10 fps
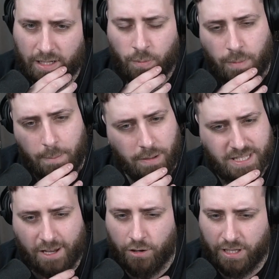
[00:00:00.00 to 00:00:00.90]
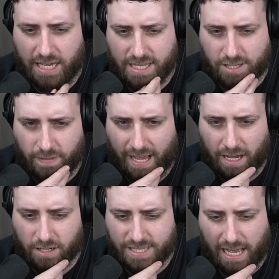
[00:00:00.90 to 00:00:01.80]
And we might be able to get early hits on that,
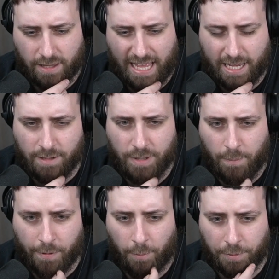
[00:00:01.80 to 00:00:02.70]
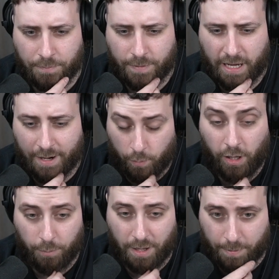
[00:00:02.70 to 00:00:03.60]
because that can be a problem. And it
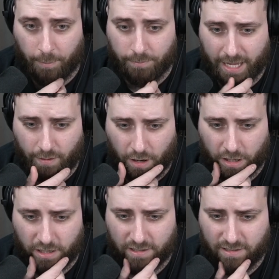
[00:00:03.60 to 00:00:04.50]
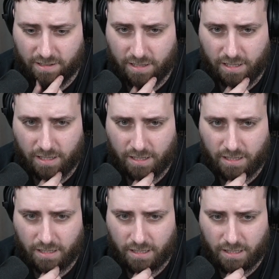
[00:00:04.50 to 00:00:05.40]
will be a problem later on.
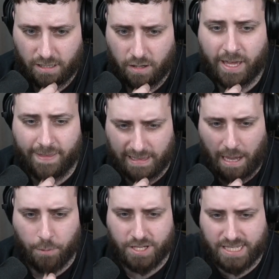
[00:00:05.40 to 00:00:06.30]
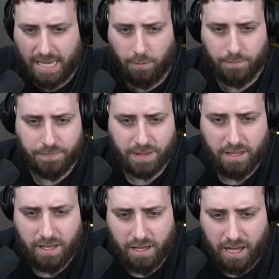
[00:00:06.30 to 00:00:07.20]
Okay, the Lapras is out.
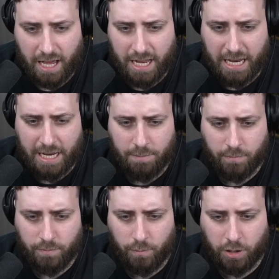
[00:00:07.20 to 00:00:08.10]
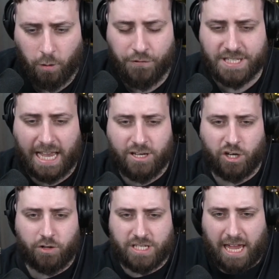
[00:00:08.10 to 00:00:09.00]
We'll go for Side
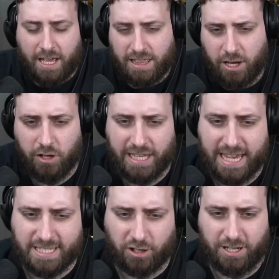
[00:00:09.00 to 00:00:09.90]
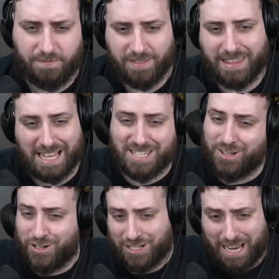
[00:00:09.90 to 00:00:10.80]
Shot, just get an early hit on it. That's
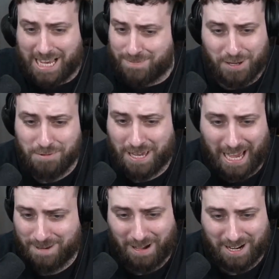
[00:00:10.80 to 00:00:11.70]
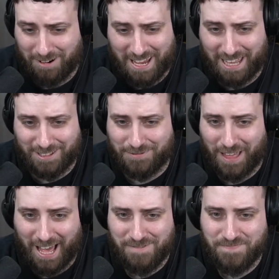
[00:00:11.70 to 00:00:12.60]
such a nice Mew card, by the way. I love that.